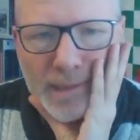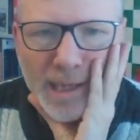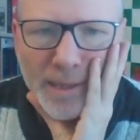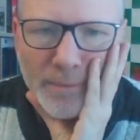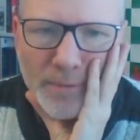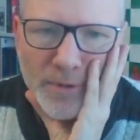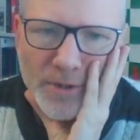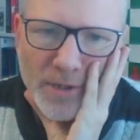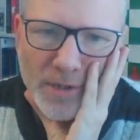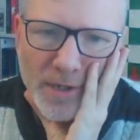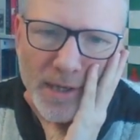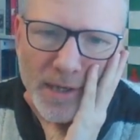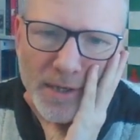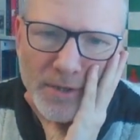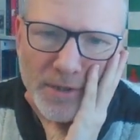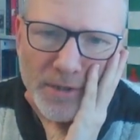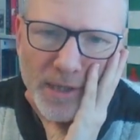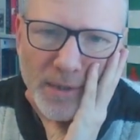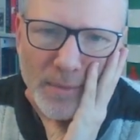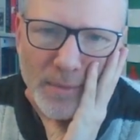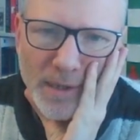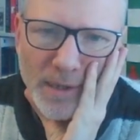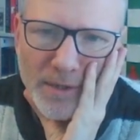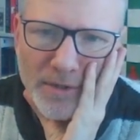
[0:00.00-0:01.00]
just
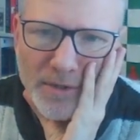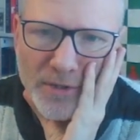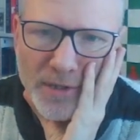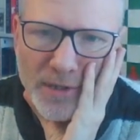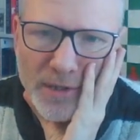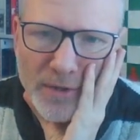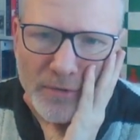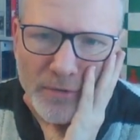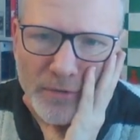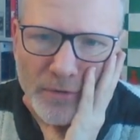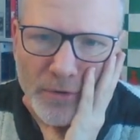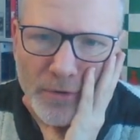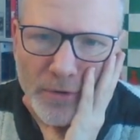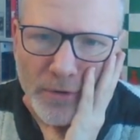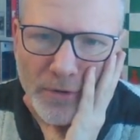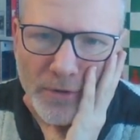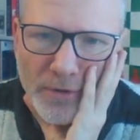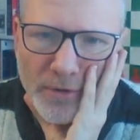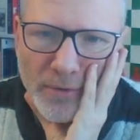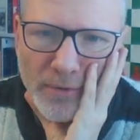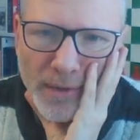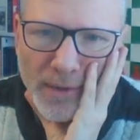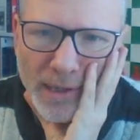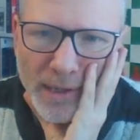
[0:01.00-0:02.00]
asking myself, could
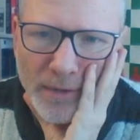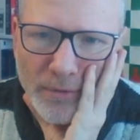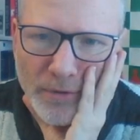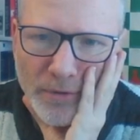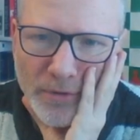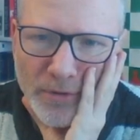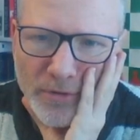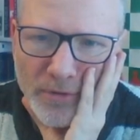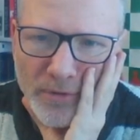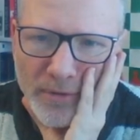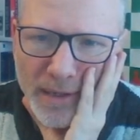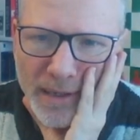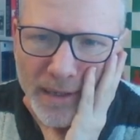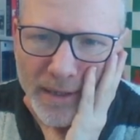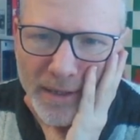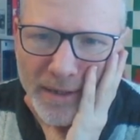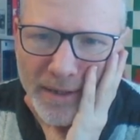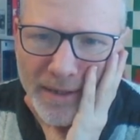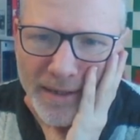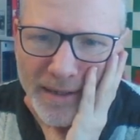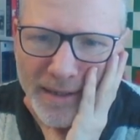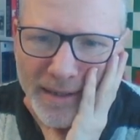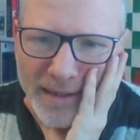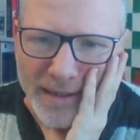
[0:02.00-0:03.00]
you now try...
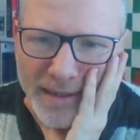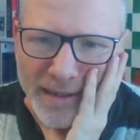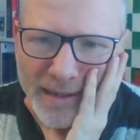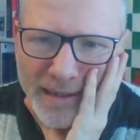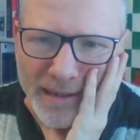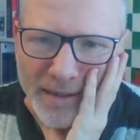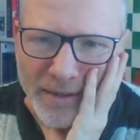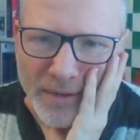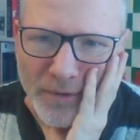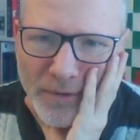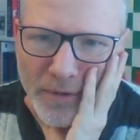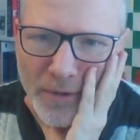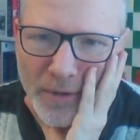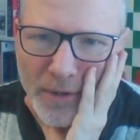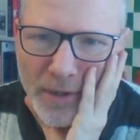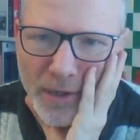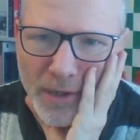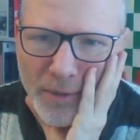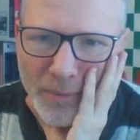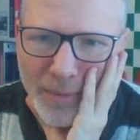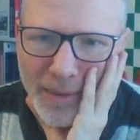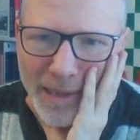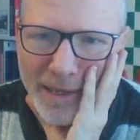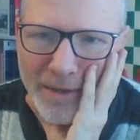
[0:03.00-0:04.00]
No, you
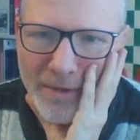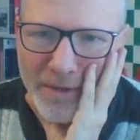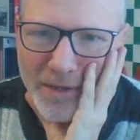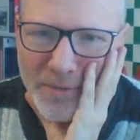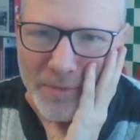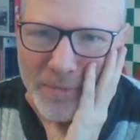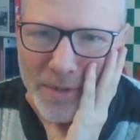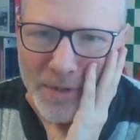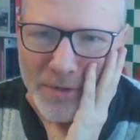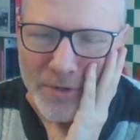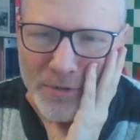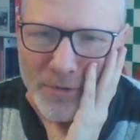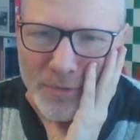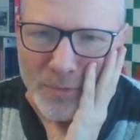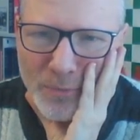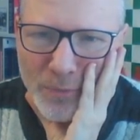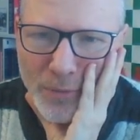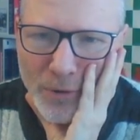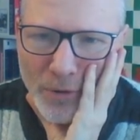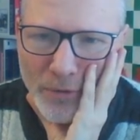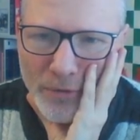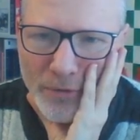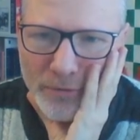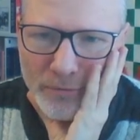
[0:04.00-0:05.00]
can't play this because you
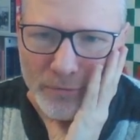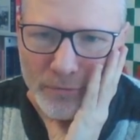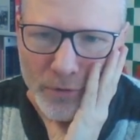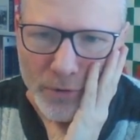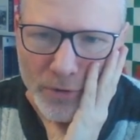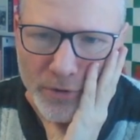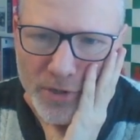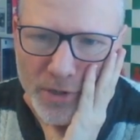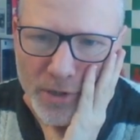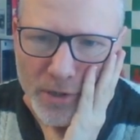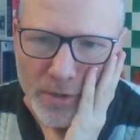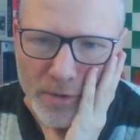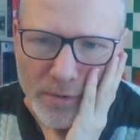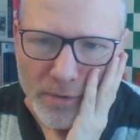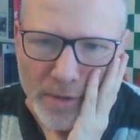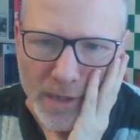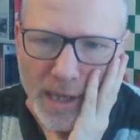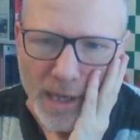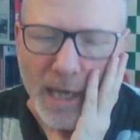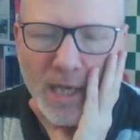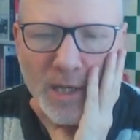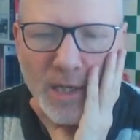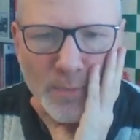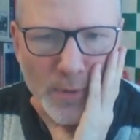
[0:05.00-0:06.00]
blocked the rook, so the
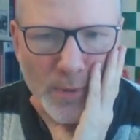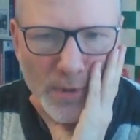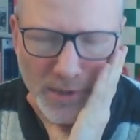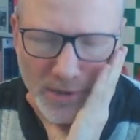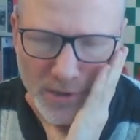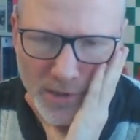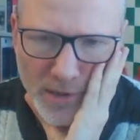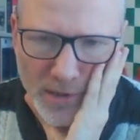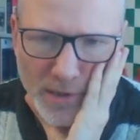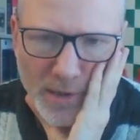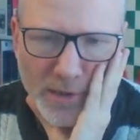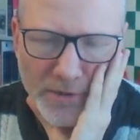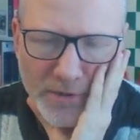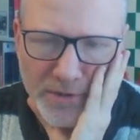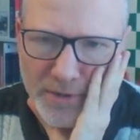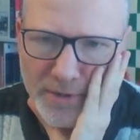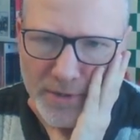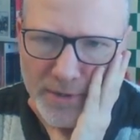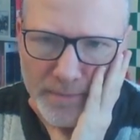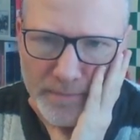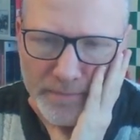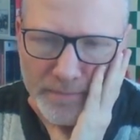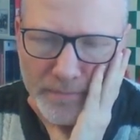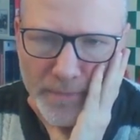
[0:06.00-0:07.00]
h-pawn is
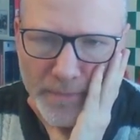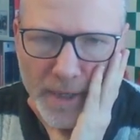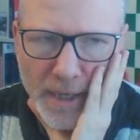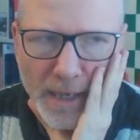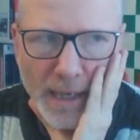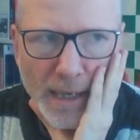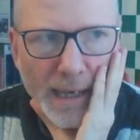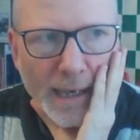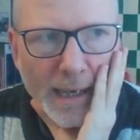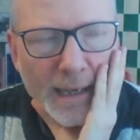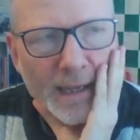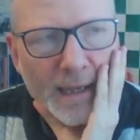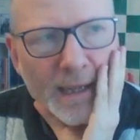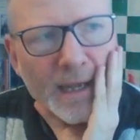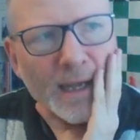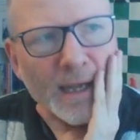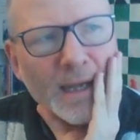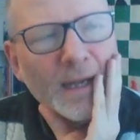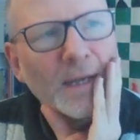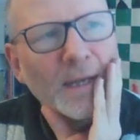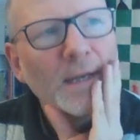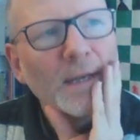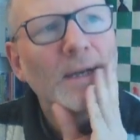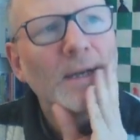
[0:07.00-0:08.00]
lost. Yeah,
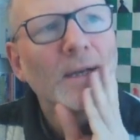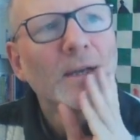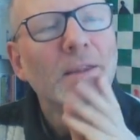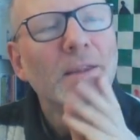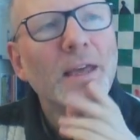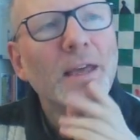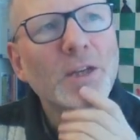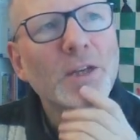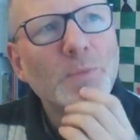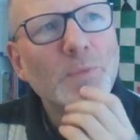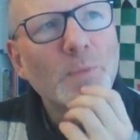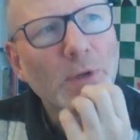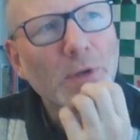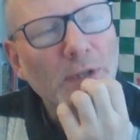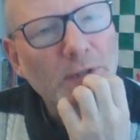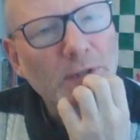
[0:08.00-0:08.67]
the h-pawn